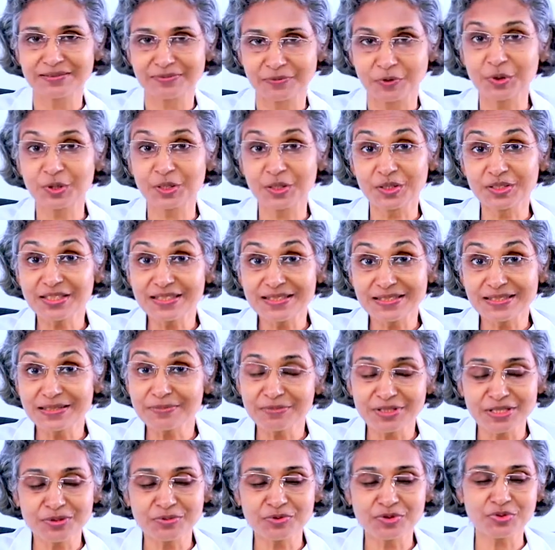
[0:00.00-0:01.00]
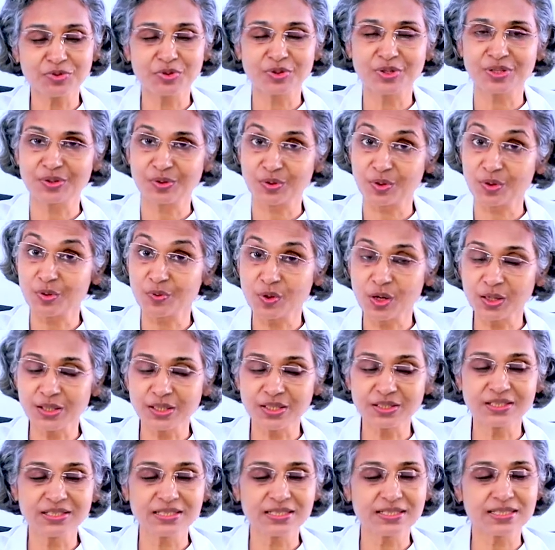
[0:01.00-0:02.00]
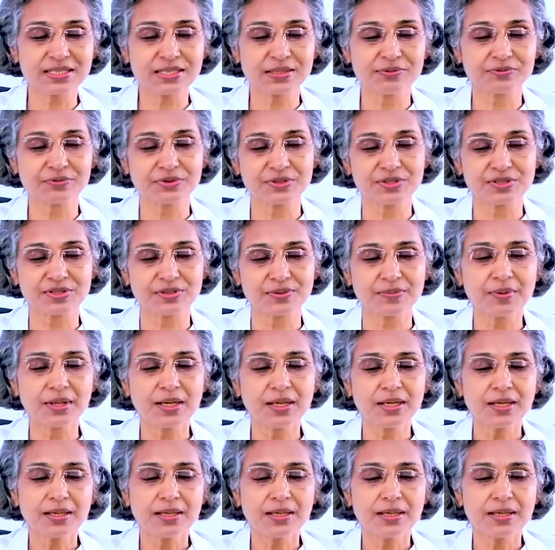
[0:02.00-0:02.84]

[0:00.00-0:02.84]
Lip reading: what are the symptoms for her, or what are the discomforts?